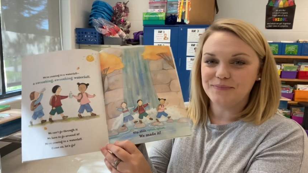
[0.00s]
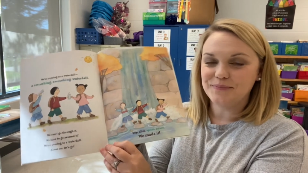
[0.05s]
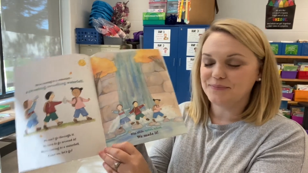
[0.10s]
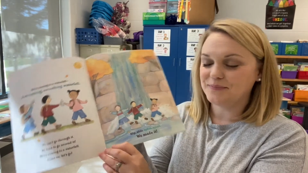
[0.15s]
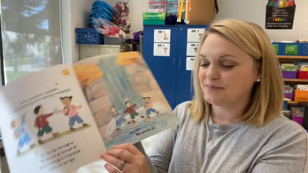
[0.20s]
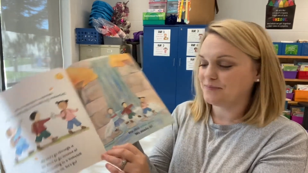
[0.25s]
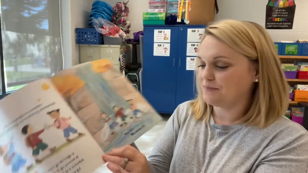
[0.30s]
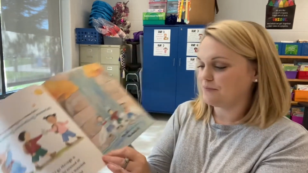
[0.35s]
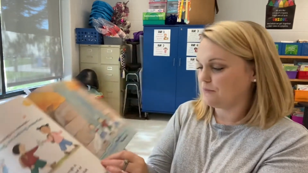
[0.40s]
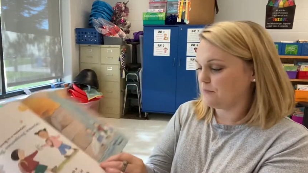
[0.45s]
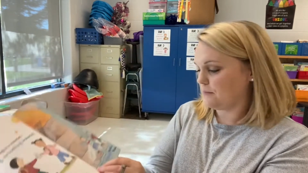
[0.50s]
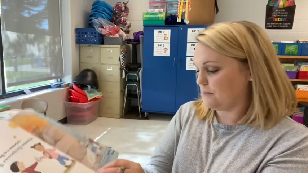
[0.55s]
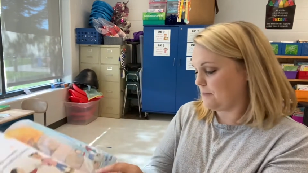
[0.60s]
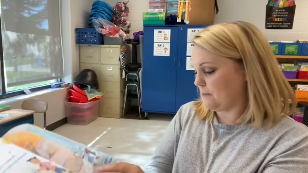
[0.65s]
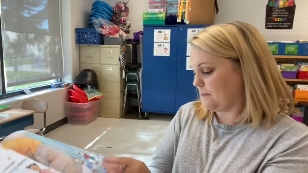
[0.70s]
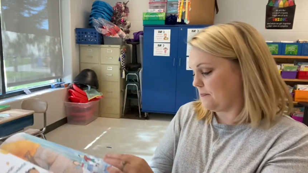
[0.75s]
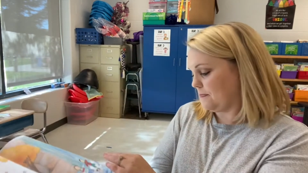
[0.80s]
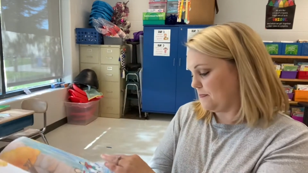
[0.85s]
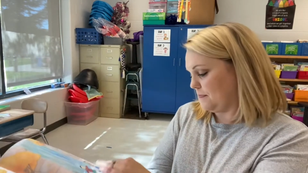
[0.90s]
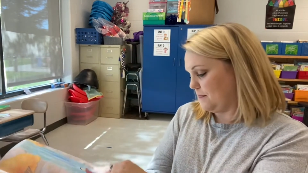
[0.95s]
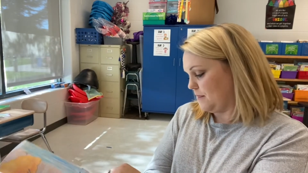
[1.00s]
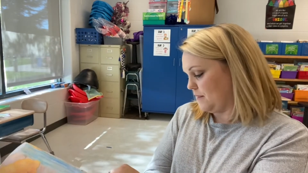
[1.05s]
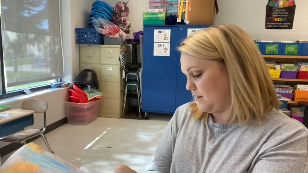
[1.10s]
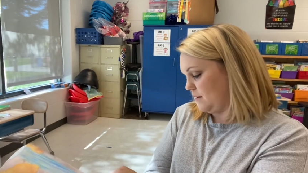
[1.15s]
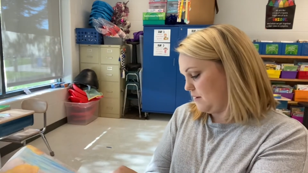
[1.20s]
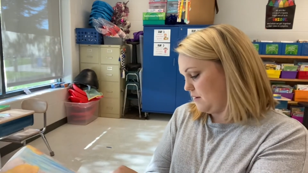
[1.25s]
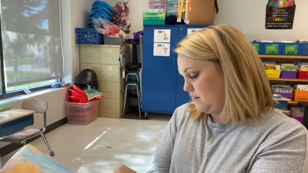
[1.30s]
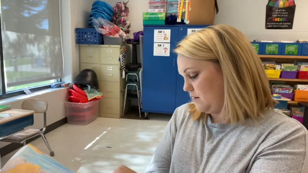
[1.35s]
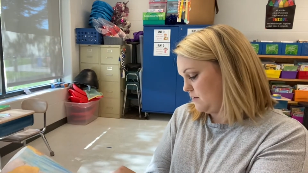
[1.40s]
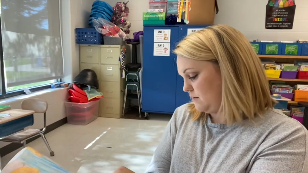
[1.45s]

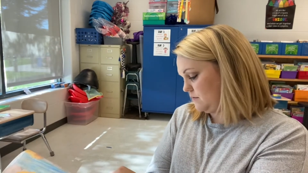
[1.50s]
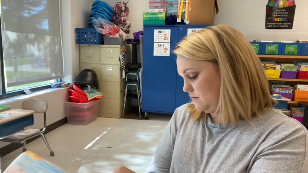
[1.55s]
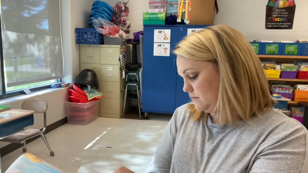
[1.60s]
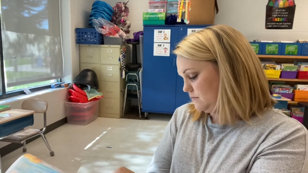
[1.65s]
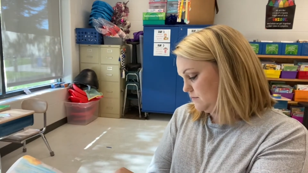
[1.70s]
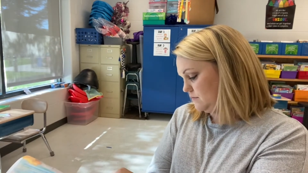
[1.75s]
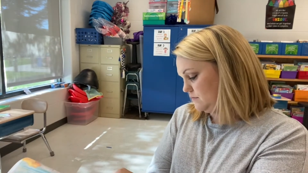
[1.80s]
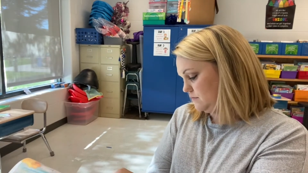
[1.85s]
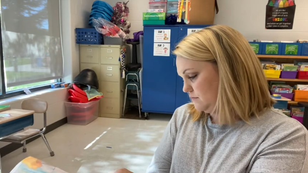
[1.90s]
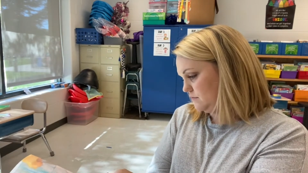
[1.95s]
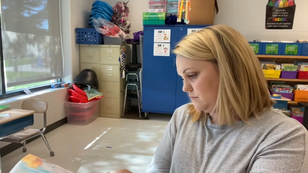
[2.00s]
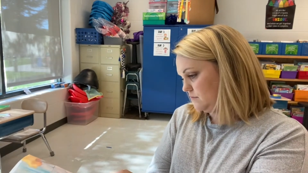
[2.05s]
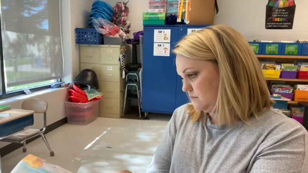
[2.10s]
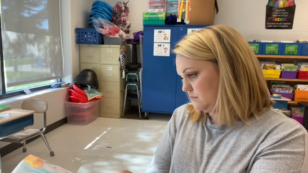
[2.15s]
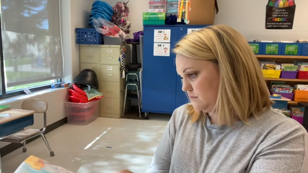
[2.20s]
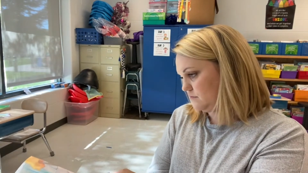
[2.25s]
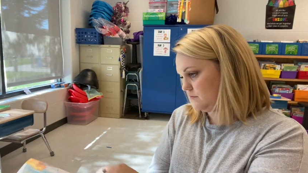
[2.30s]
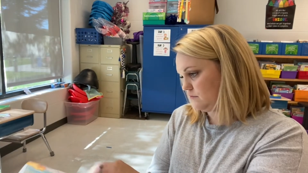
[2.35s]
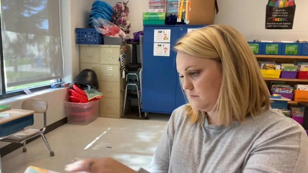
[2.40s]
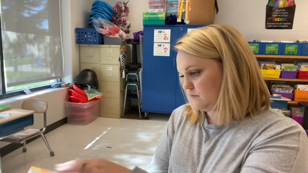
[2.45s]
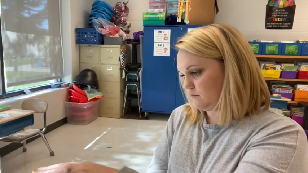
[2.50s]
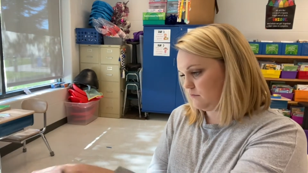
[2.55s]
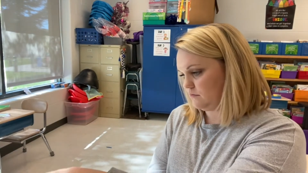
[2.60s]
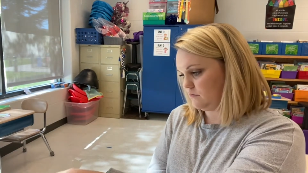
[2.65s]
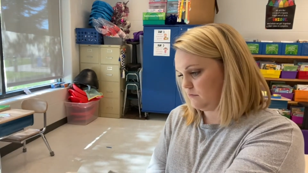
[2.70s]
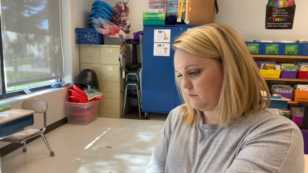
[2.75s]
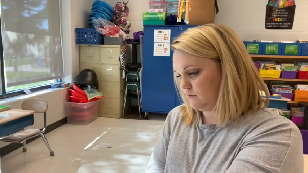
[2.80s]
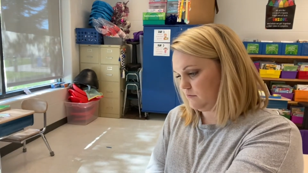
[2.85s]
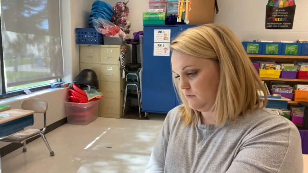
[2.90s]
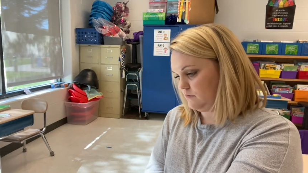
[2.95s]

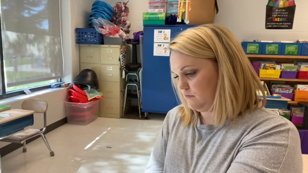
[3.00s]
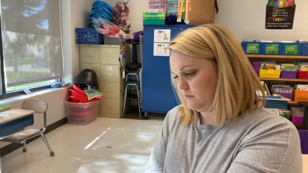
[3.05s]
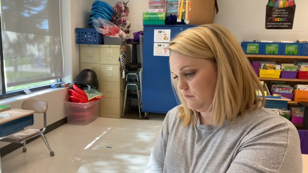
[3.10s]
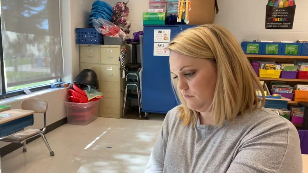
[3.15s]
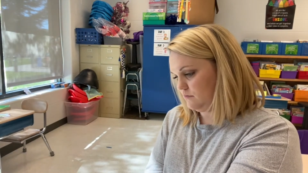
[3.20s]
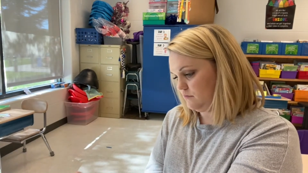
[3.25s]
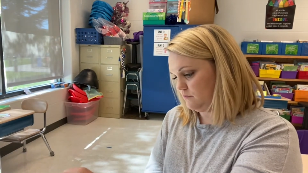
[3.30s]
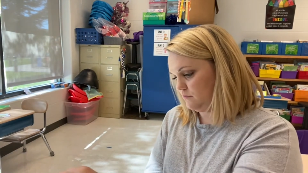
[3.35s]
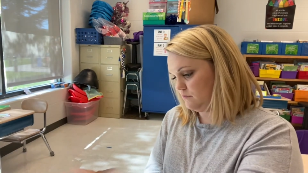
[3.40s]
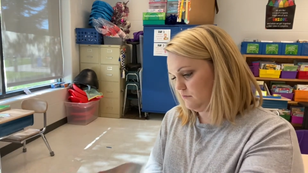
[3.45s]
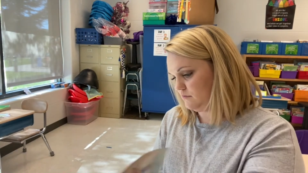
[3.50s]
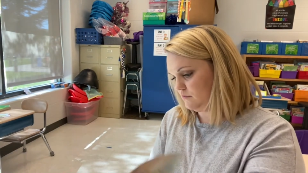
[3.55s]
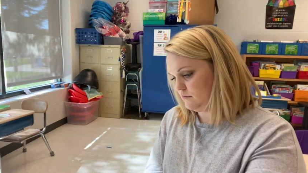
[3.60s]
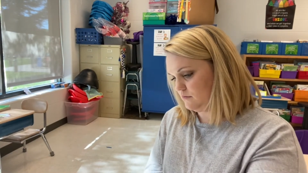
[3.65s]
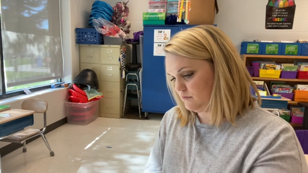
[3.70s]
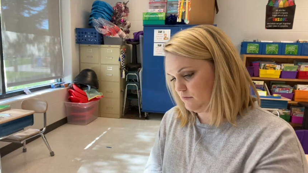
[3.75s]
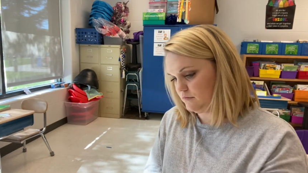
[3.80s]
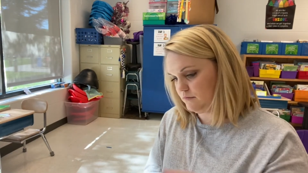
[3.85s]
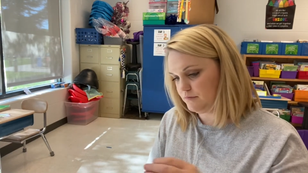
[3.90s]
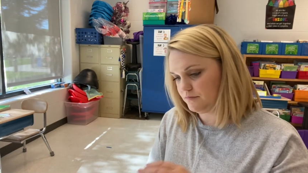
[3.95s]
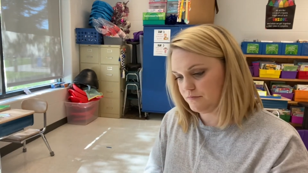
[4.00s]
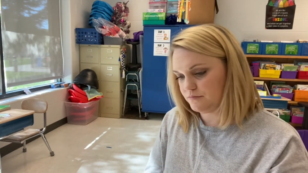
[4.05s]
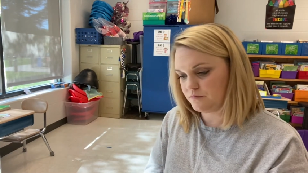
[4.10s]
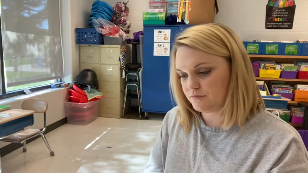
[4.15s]
(no one is talking)